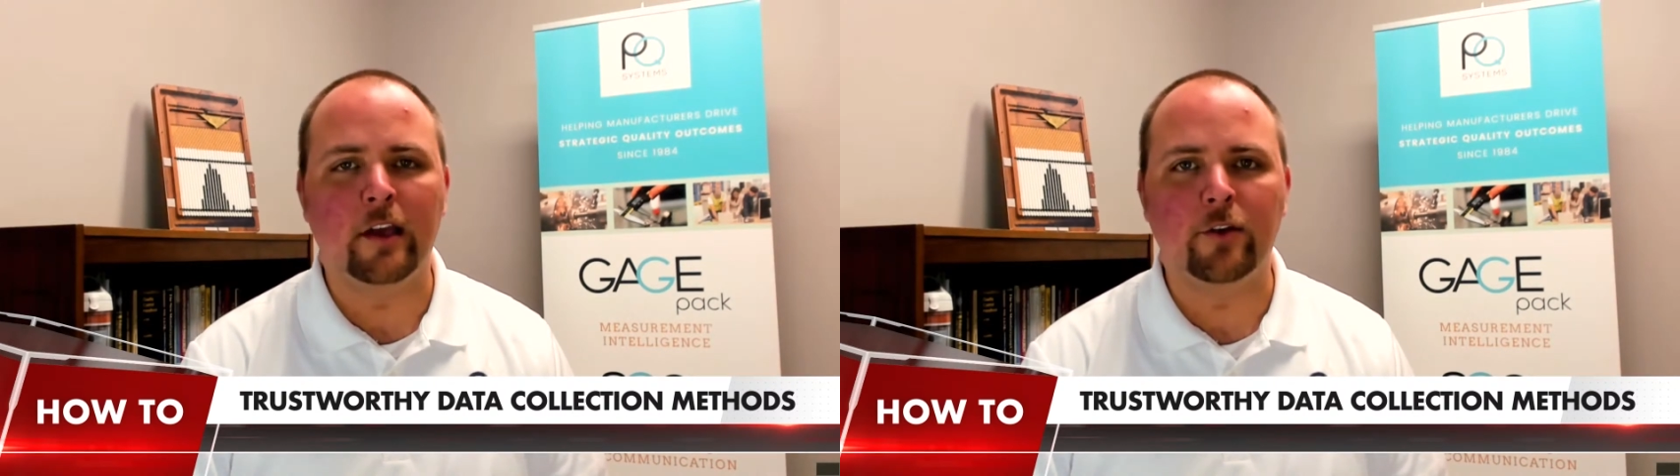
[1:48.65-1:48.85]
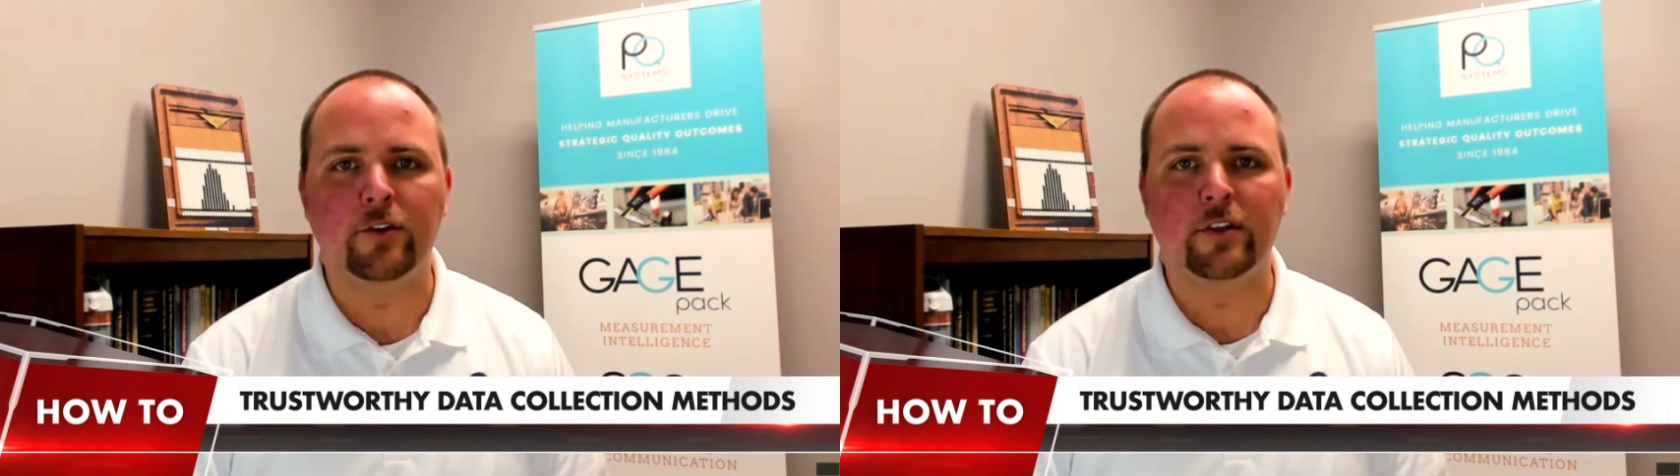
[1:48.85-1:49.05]

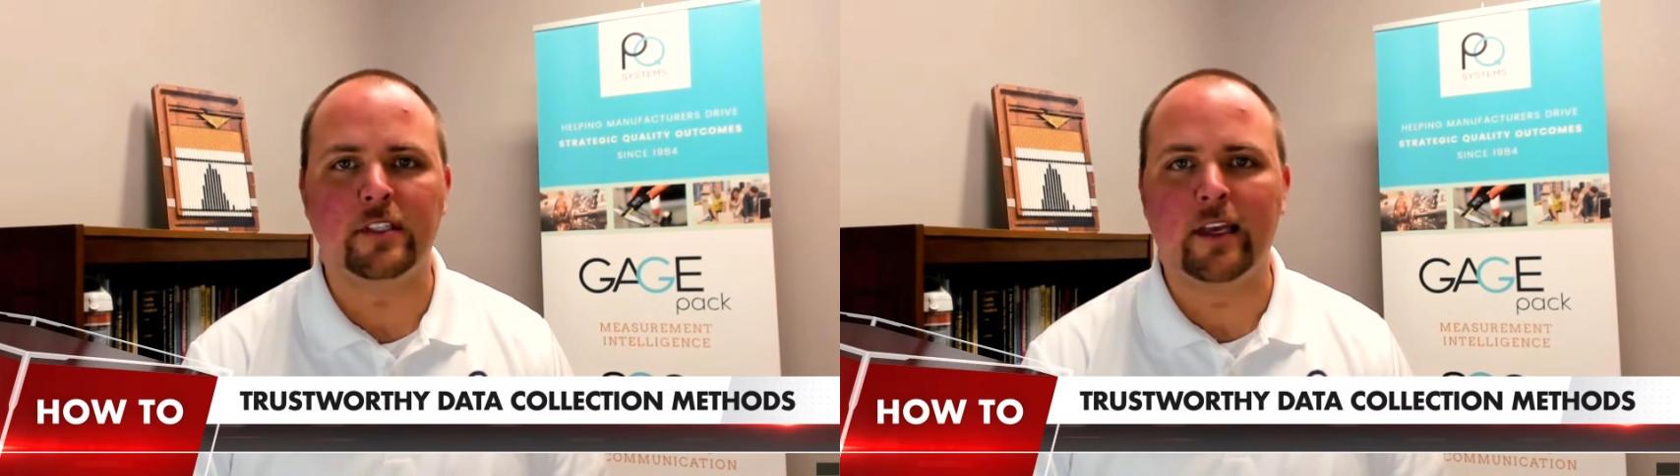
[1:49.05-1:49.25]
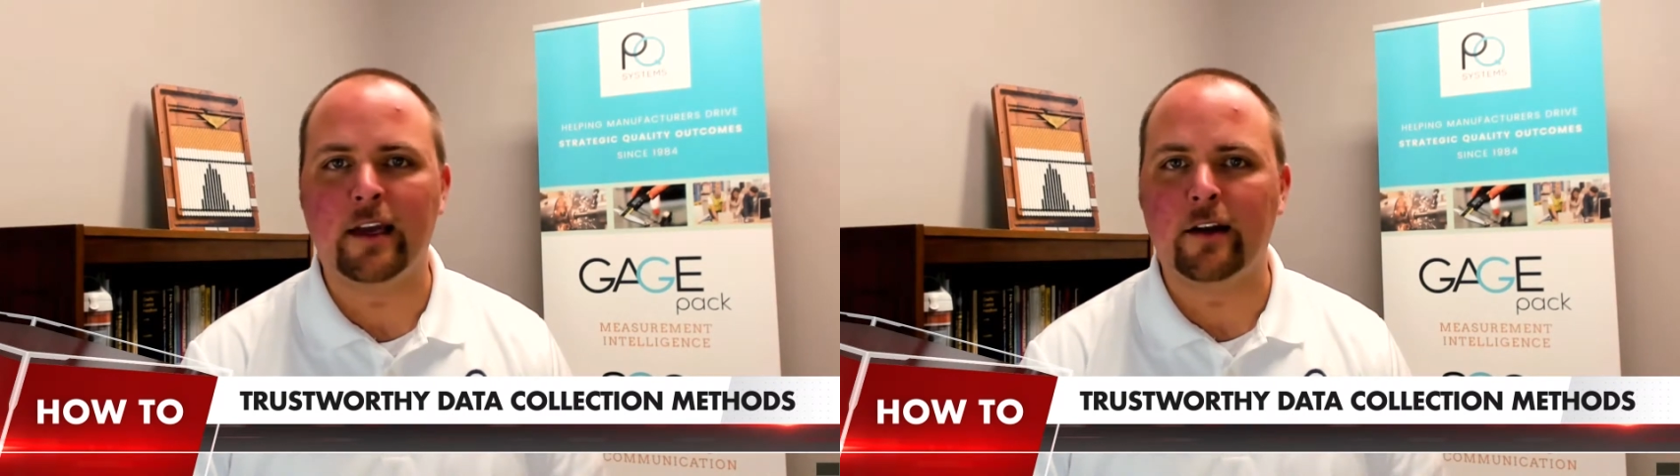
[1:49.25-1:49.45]
and you
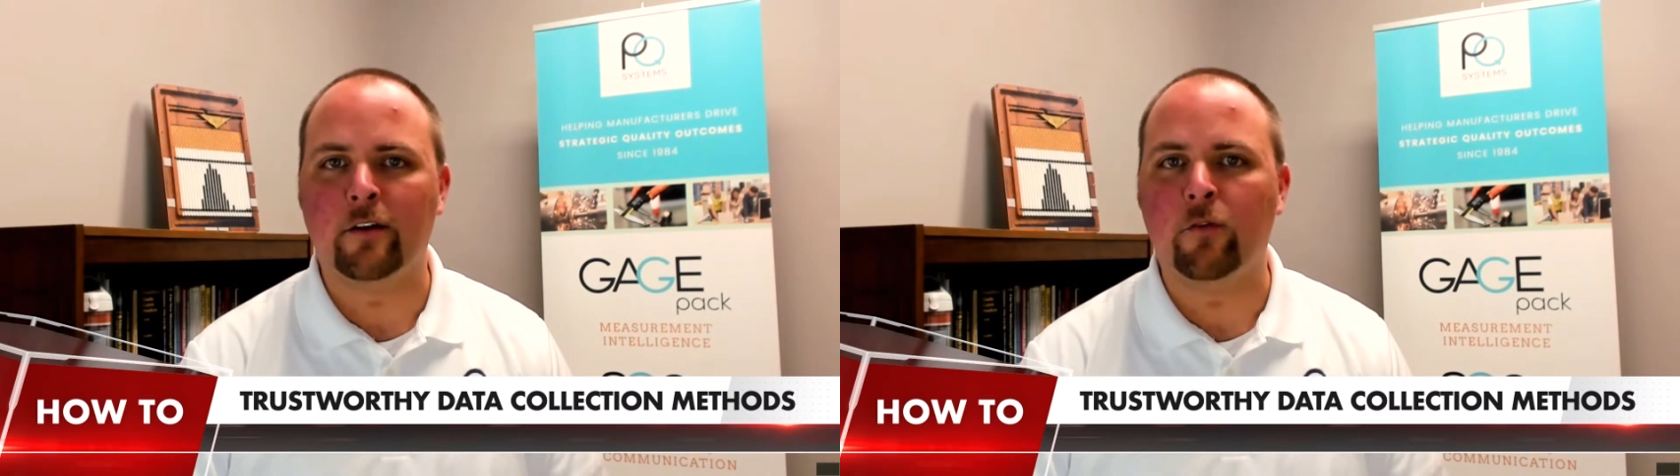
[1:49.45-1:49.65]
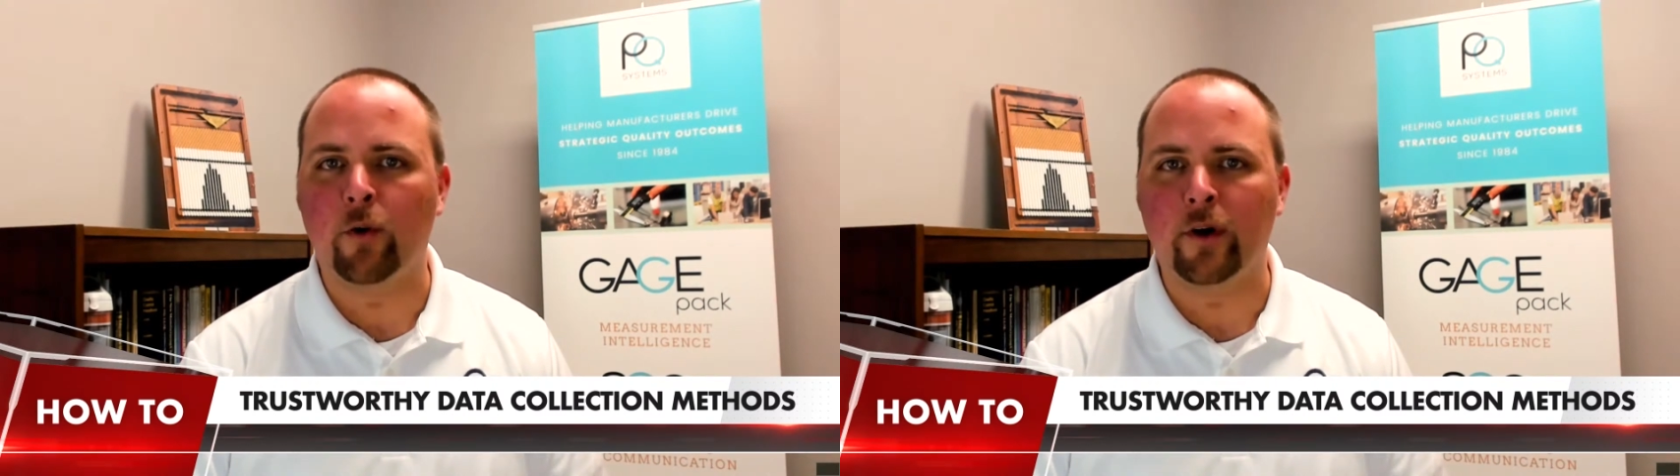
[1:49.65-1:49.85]
just can't
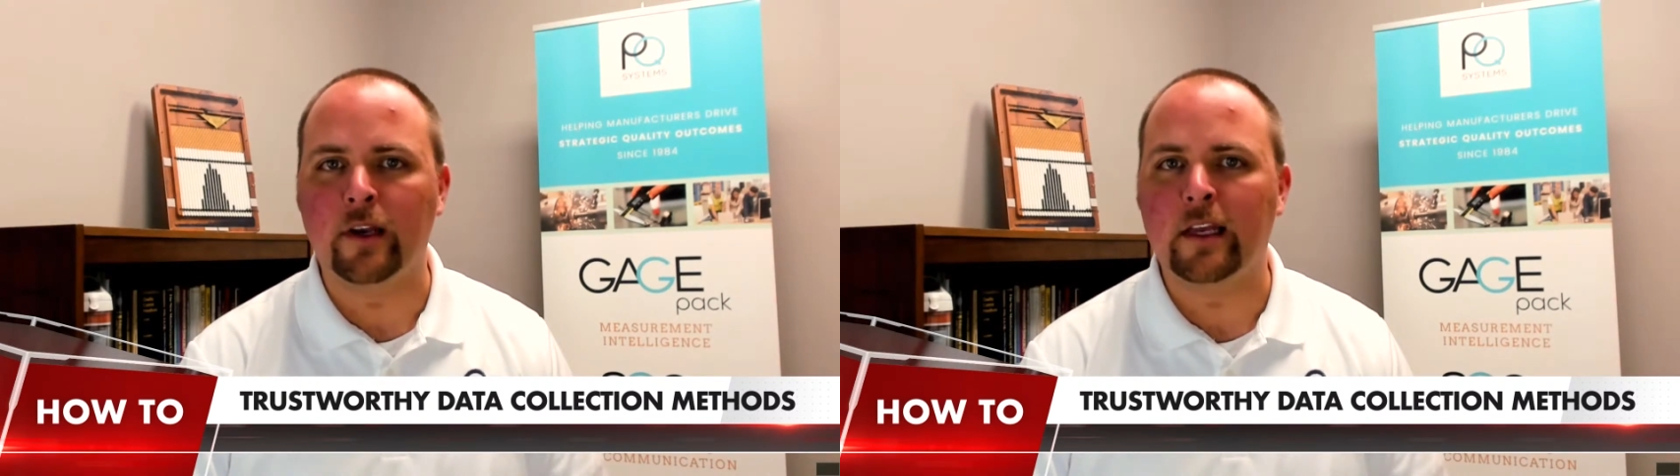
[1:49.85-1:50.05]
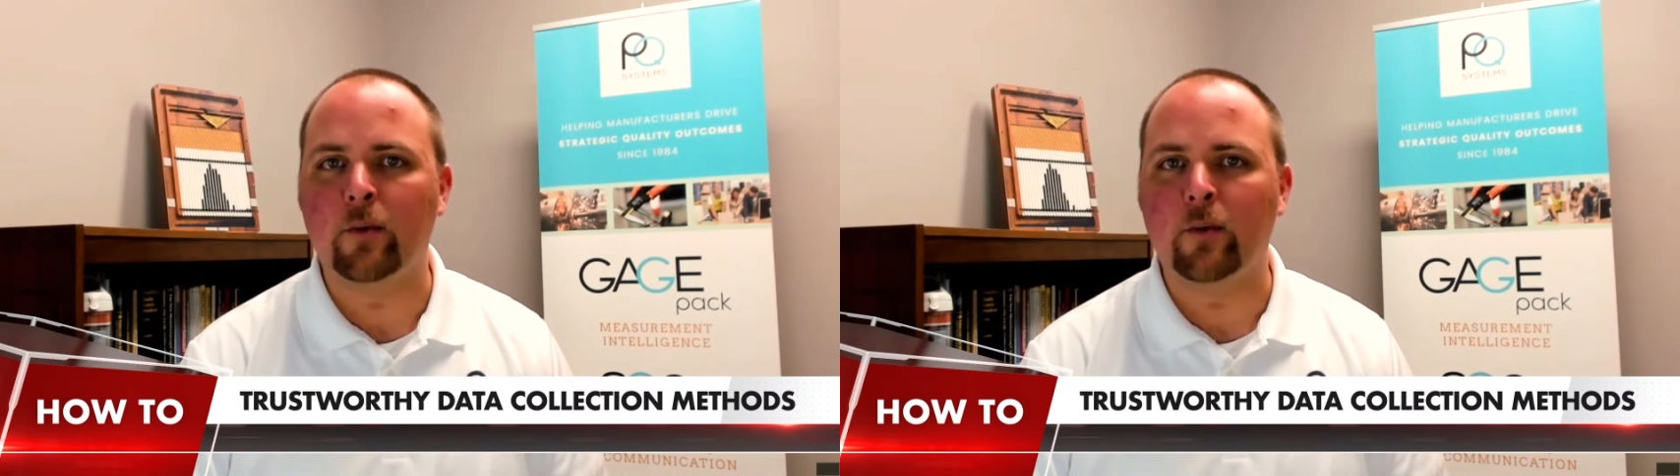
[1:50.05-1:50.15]
avoid